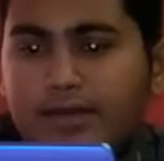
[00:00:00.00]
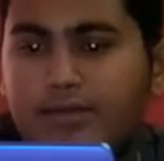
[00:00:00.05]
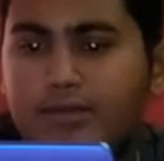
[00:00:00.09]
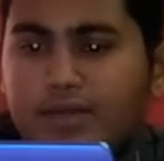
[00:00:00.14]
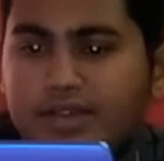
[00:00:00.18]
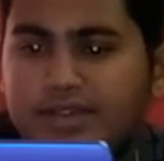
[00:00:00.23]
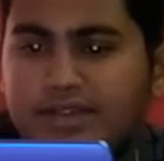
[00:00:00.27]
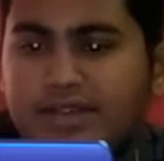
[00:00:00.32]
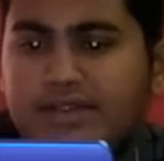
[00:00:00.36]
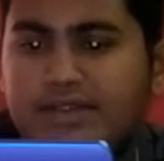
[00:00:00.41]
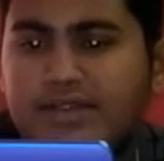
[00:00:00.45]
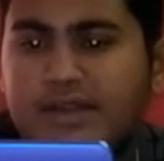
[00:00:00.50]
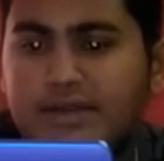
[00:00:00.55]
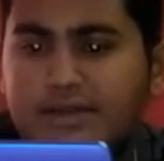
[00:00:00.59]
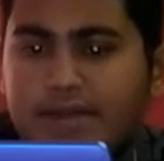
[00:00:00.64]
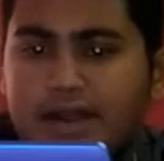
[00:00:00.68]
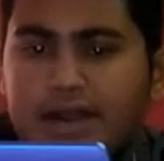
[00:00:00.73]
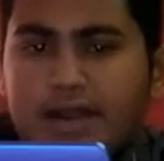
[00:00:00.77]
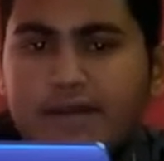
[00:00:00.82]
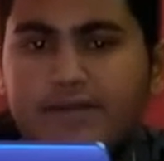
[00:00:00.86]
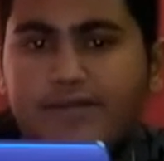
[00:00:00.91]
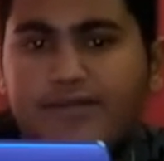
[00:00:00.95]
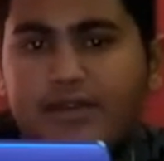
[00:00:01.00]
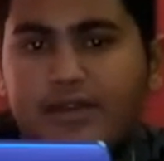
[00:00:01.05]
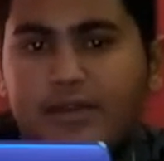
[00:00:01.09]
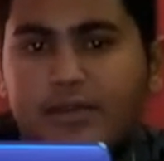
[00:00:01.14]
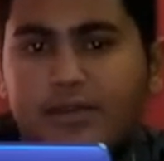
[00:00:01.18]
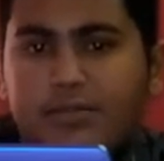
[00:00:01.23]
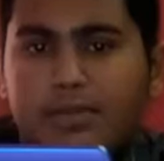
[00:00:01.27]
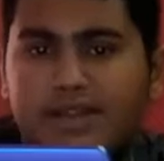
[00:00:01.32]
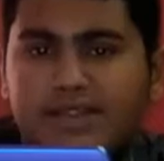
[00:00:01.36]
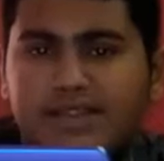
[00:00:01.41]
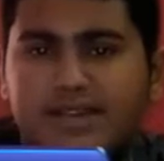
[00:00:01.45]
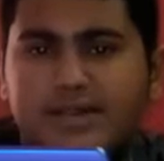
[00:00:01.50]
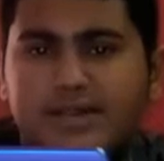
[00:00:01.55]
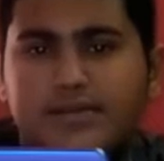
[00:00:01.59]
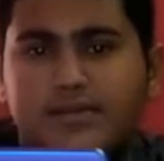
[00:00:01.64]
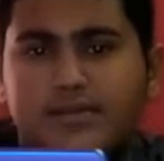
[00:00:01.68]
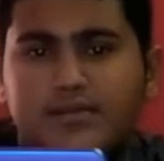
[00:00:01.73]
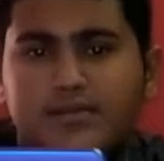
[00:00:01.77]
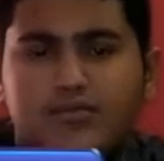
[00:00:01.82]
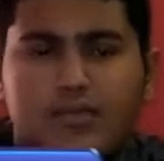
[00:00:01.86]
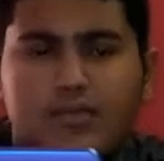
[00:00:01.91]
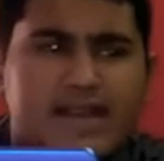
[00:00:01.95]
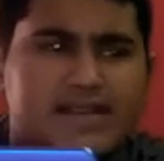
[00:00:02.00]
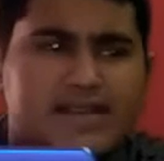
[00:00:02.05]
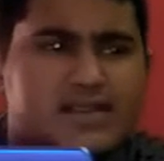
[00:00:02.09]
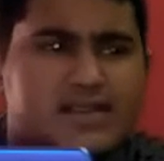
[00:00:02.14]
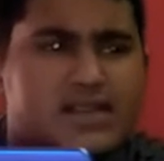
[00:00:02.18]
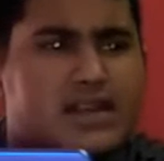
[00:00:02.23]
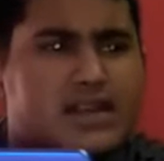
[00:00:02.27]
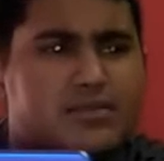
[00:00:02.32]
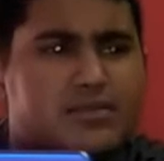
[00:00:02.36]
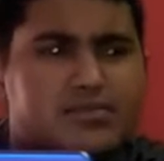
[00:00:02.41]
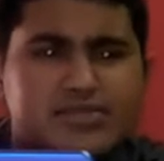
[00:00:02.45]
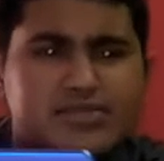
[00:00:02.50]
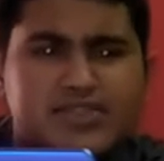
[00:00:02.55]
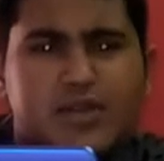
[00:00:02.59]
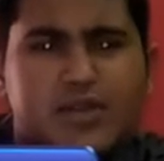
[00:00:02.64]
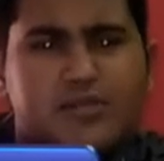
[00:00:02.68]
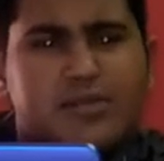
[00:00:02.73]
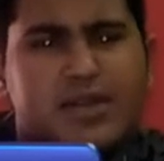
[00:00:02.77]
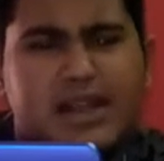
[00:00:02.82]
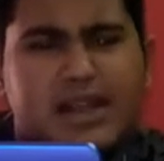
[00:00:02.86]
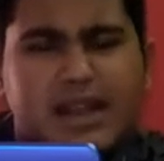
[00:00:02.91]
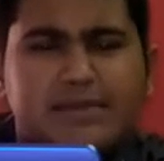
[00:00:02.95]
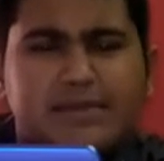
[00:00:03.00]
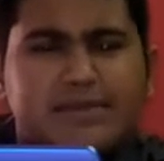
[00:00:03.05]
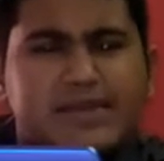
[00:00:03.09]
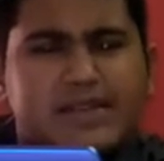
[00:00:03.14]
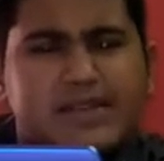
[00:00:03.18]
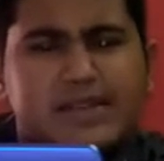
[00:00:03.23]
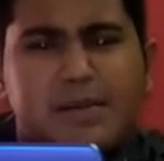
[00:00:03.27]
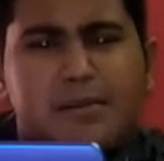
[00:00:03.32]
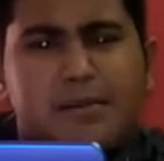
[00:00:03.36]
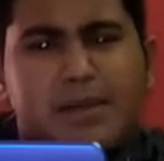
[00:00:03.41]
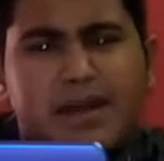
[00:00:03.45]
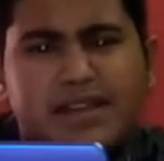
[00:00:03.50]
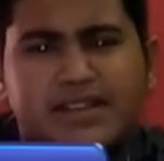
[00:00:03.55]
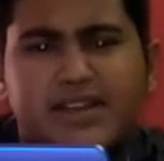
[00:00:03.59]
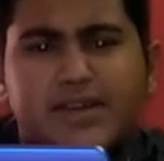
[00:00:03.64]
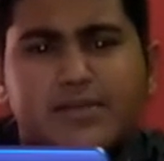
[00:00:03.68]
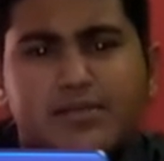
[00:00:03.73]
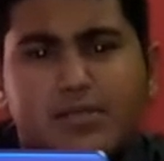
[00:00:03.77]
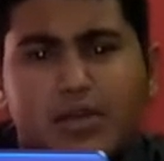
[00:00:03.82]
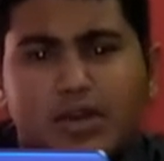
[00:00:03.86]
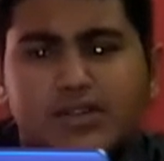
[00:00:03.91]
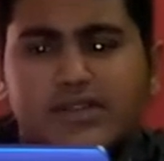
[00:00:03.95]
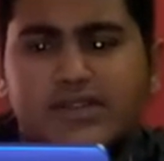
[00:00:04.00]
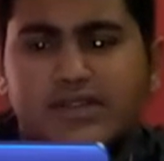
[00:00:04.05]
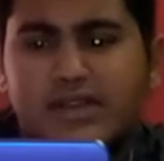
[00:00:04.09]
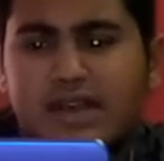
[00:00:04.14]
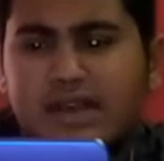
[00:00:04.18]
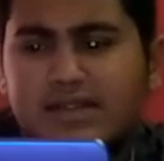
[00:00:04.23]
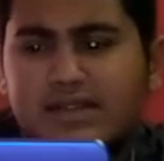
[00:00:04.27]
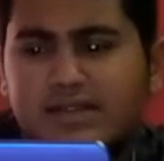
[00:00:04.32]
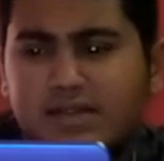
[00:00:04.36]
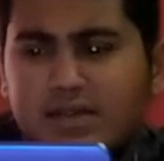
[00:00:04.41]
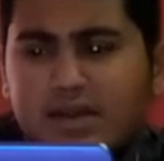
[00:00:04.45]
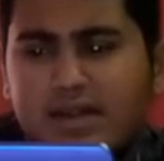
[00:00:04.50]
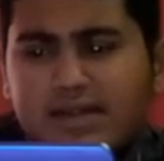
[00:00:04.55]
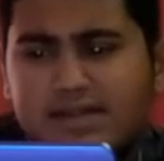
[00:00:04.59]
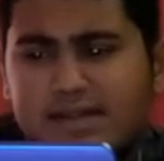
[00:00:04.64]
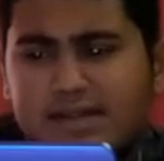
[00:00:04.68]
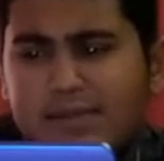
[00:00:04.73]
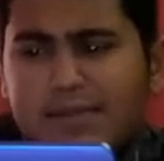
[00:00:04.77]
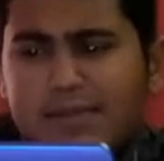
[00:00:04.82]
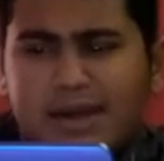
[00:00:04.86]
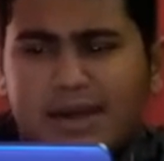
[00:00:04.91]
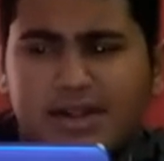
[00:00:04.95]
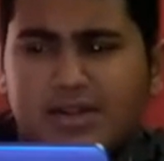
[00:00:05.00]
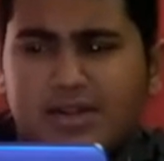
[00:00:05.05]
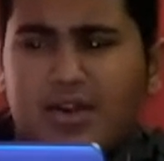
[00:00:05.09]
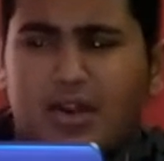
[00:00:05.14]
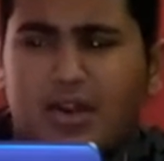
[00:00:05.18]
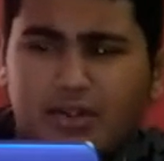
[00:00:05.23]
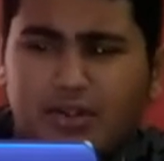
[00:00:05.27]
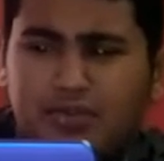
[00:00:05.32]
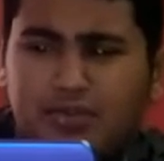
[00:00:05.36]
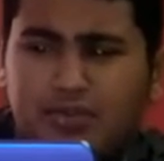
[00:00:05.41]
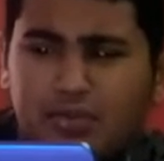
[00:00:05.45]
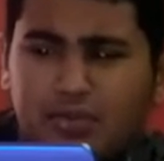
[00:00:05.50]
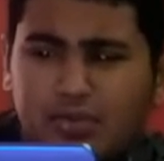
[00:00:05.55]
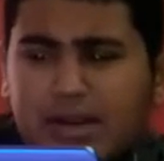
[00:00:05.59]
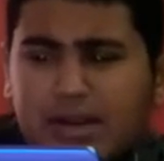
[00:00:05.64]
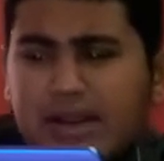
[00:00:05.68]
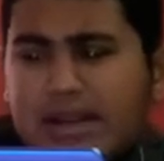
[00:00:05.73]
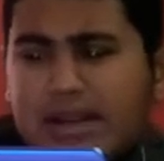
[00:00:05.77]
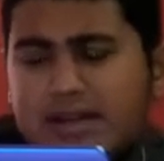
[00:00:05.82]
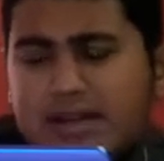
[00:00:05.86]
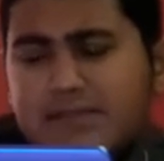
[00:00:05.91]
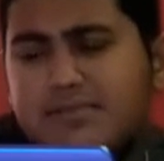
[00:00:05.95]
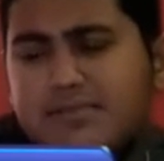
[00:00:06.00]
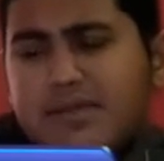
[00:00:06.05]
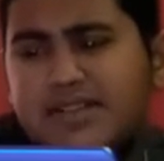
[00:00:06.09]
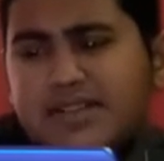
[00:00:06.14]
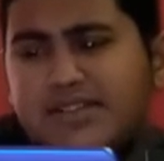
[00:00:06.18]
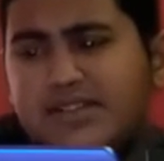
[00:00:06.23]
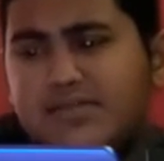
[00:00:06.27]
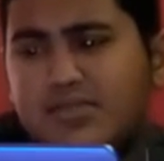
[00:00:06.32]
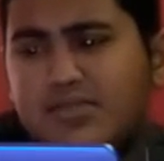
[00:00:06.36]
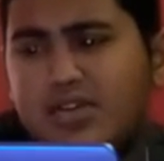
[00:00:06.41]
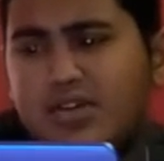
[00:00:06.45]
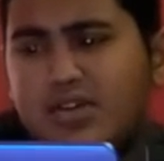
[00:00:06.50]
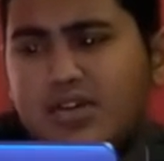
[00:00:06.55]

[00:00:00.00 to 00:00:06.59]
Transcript: which is a really budget, as the Xiaomi claims is a budget monster, as you can say, but not totally a budget